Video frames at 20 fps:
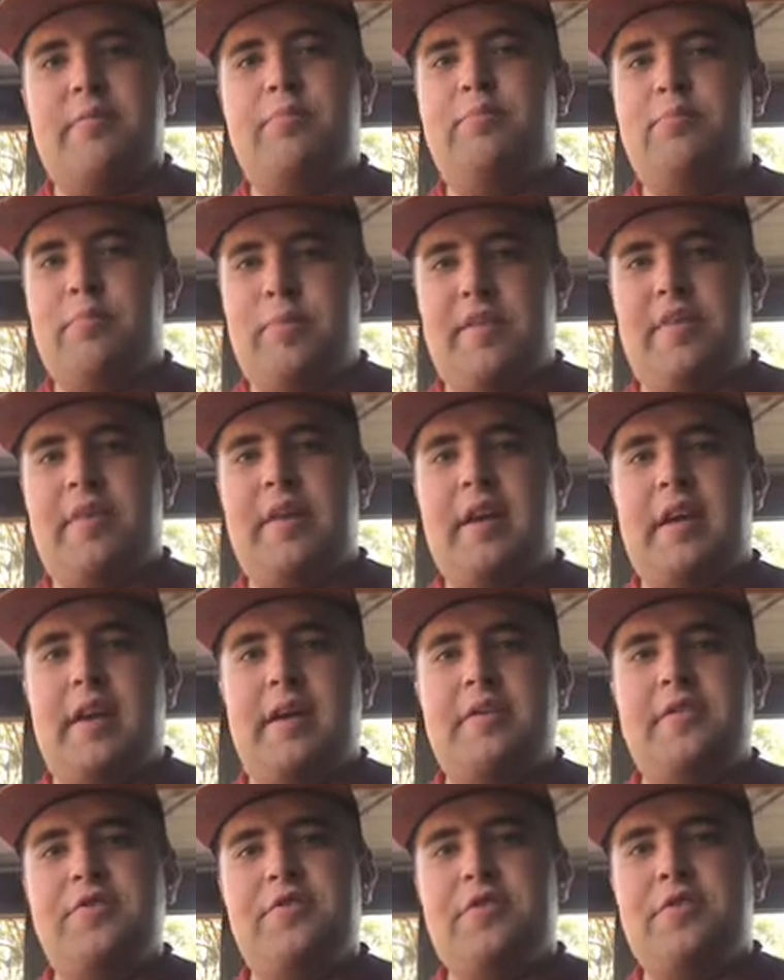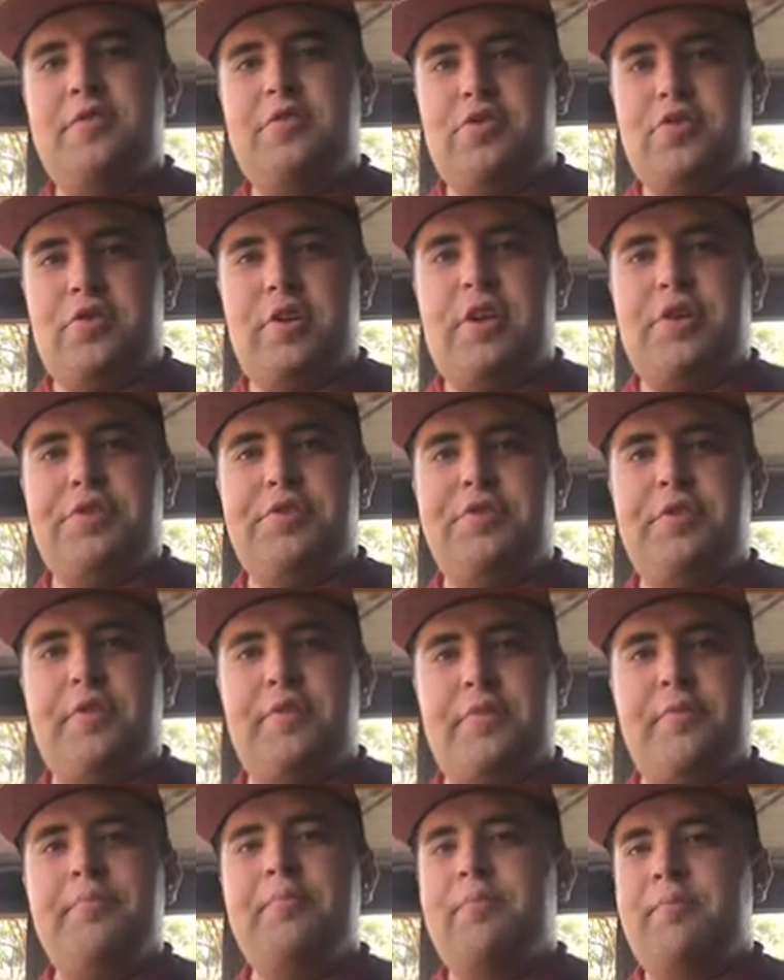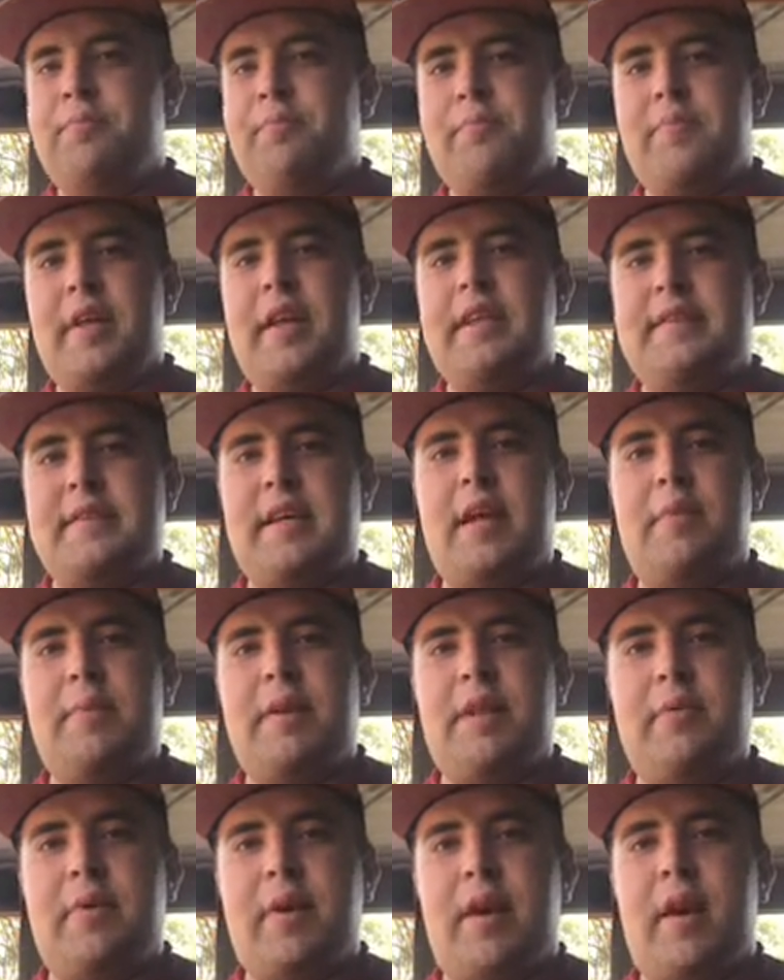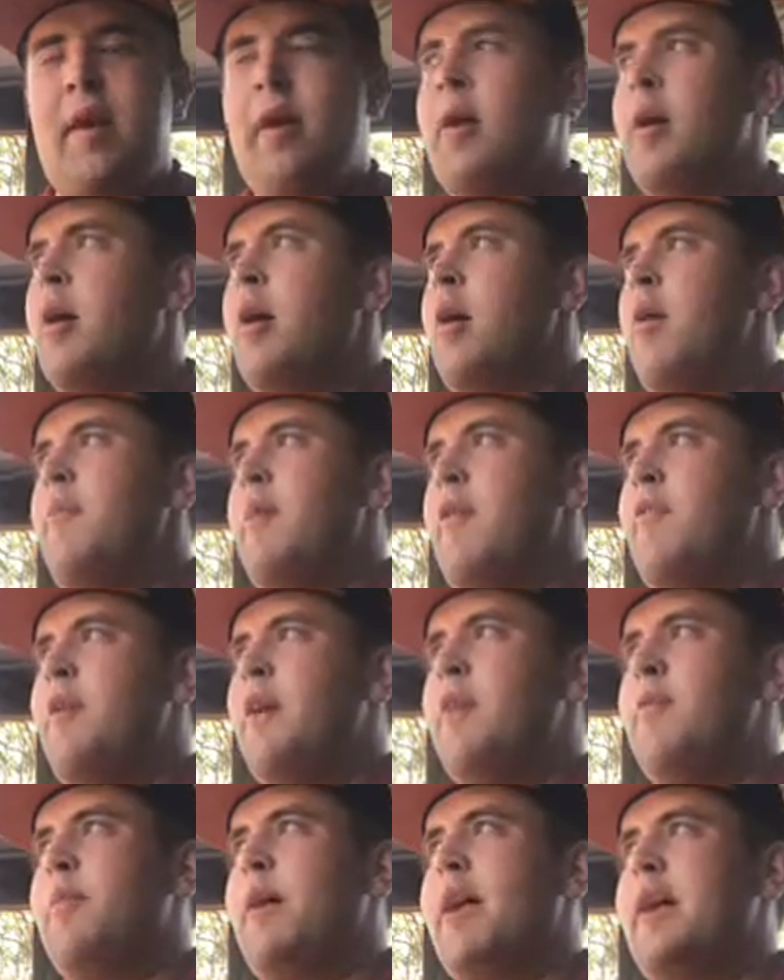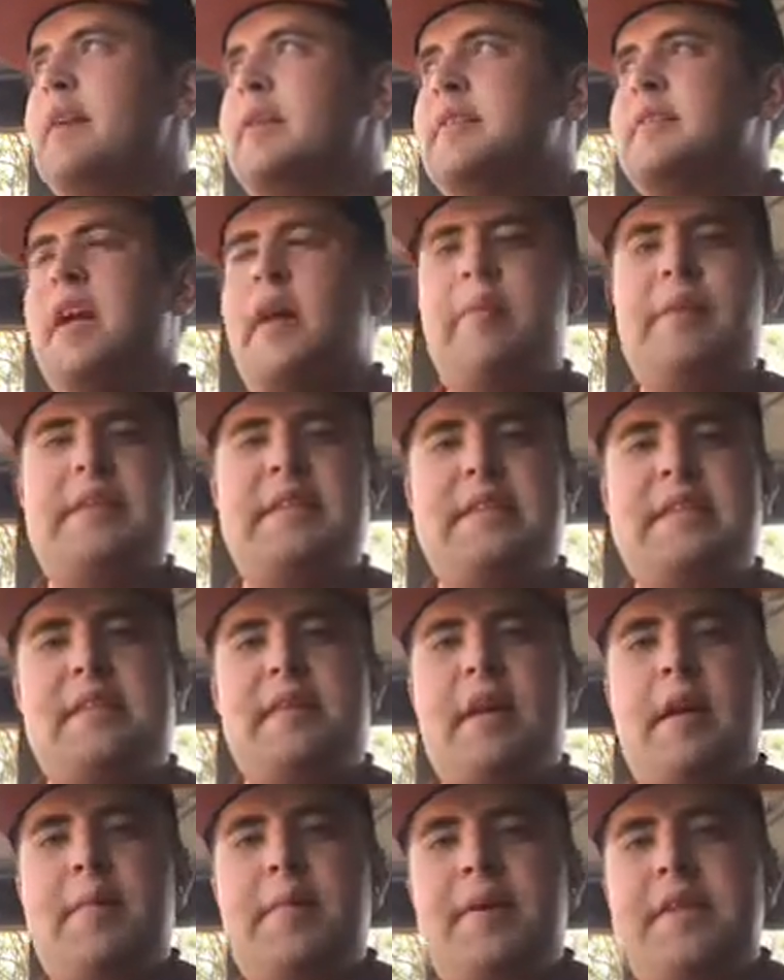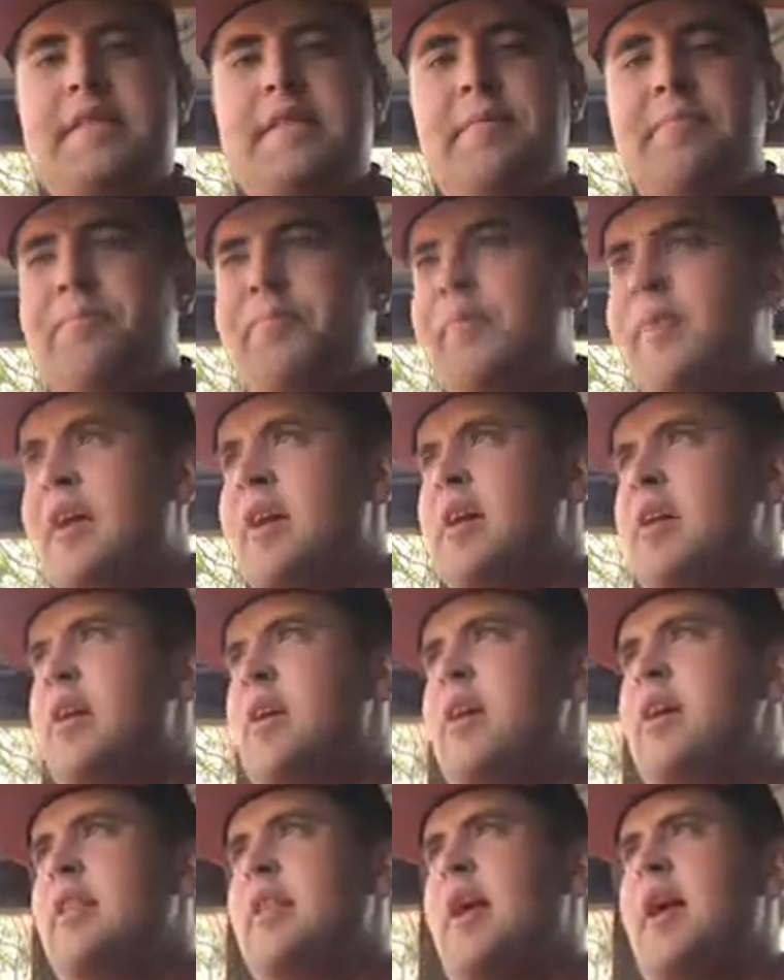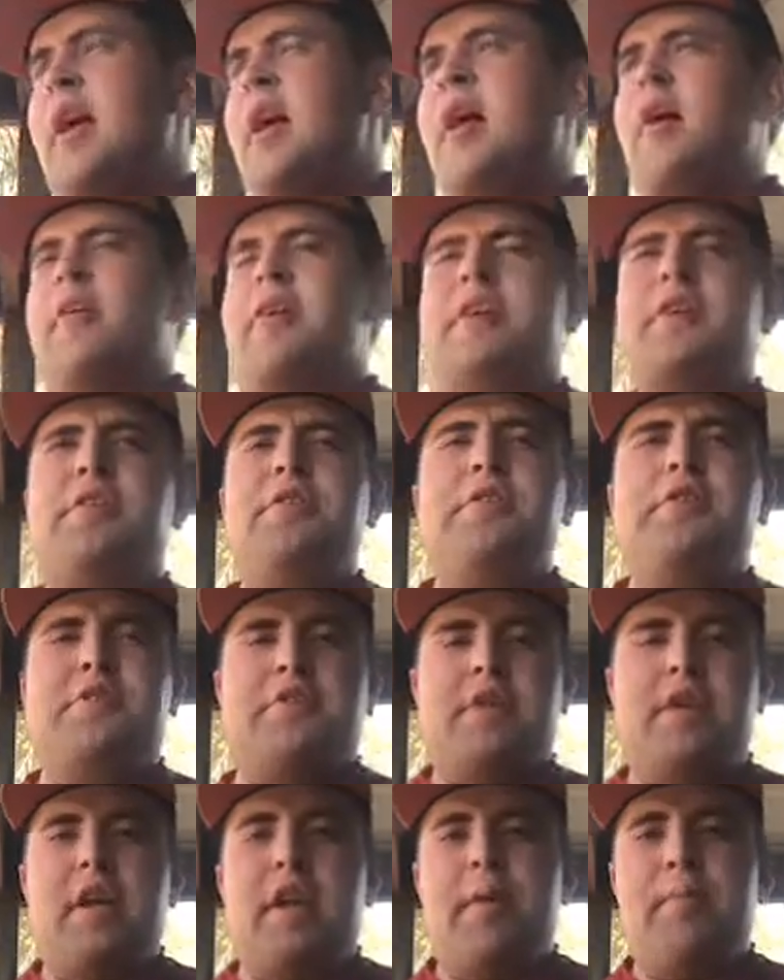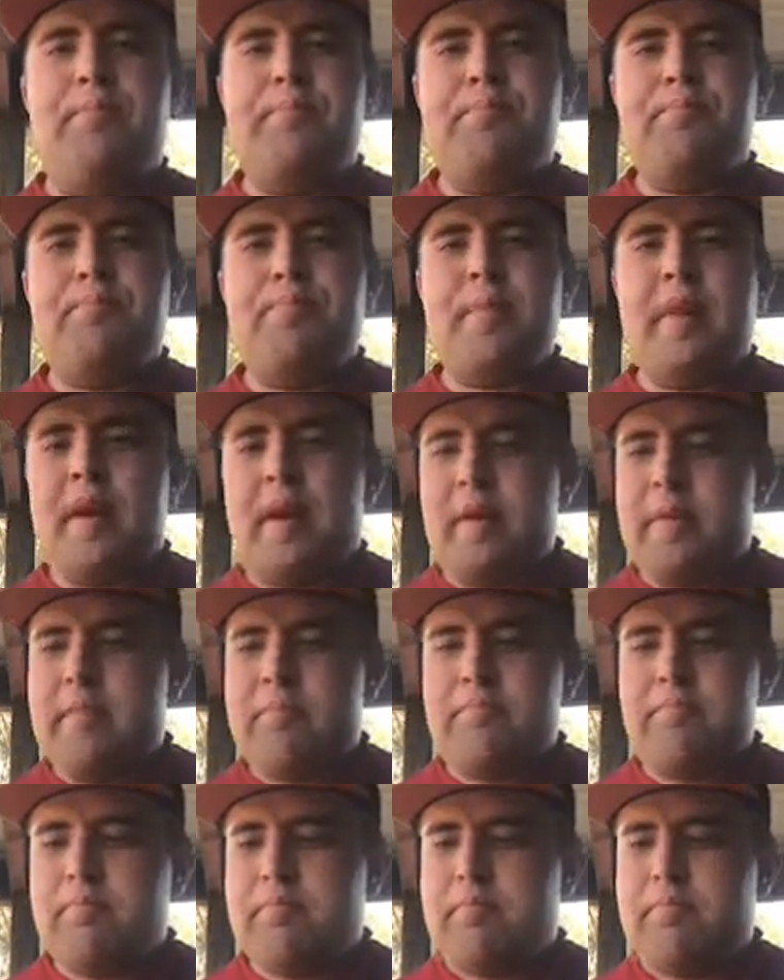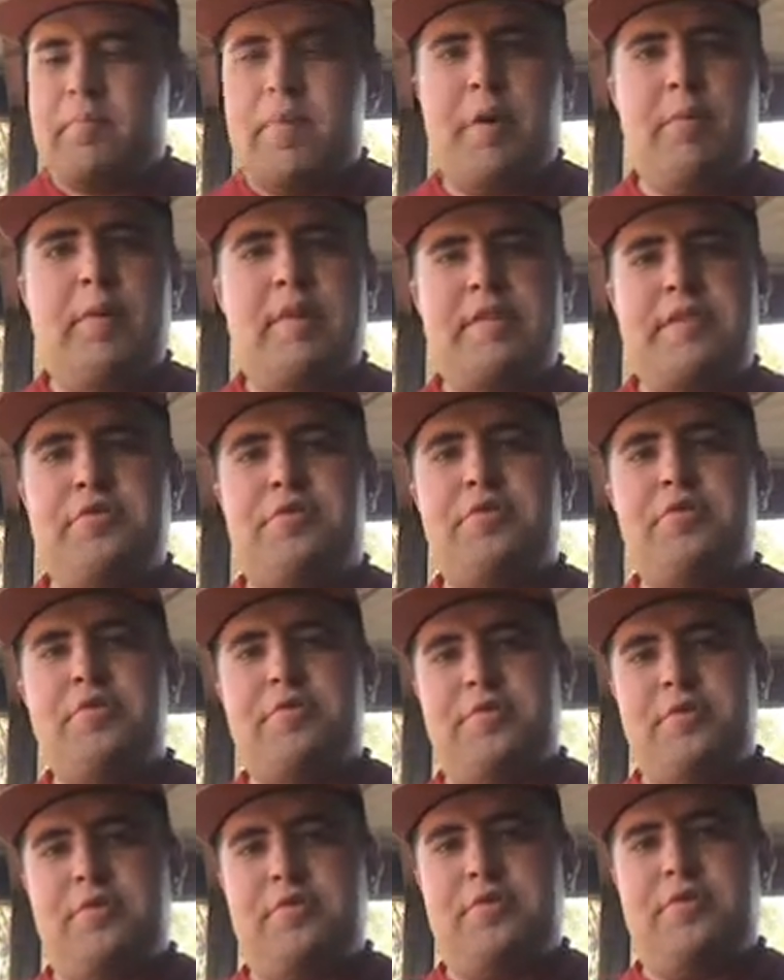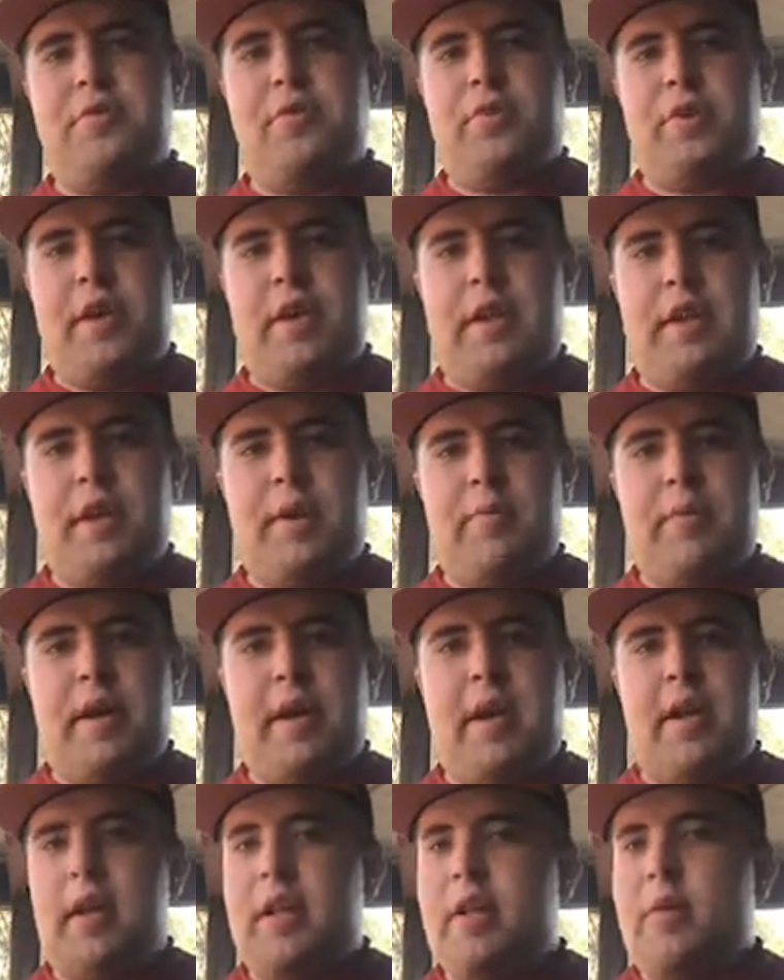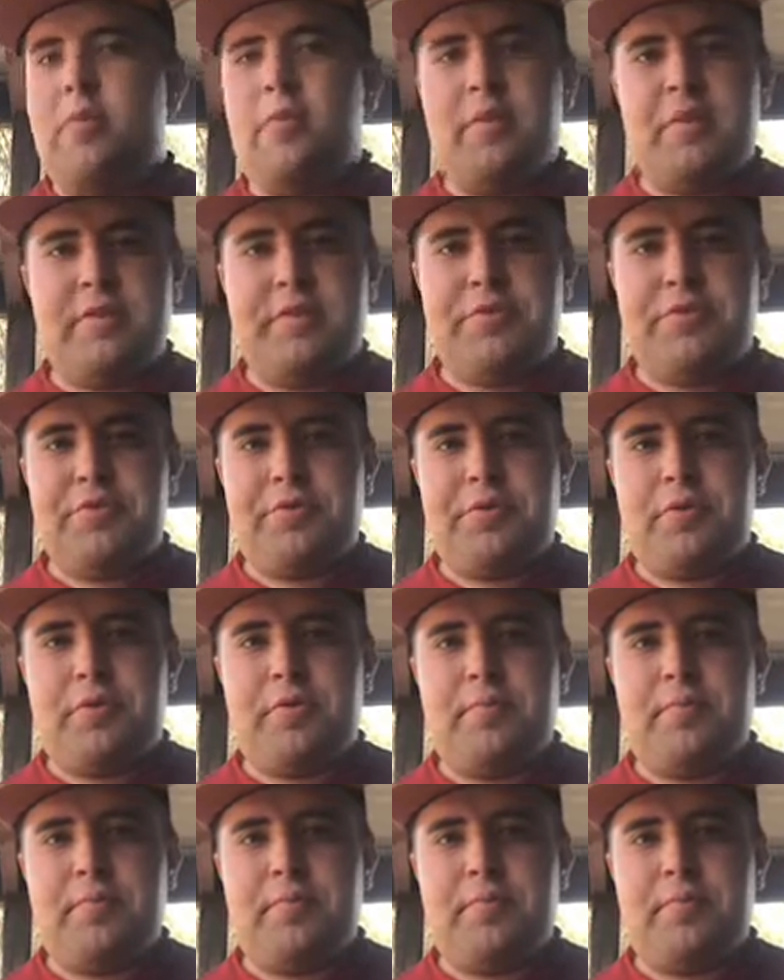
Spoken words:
with their good structure of their team anyway. But really what I can say about this club is they are a huge club, and it was a 2-2 scoreline anyway, and it was a draw.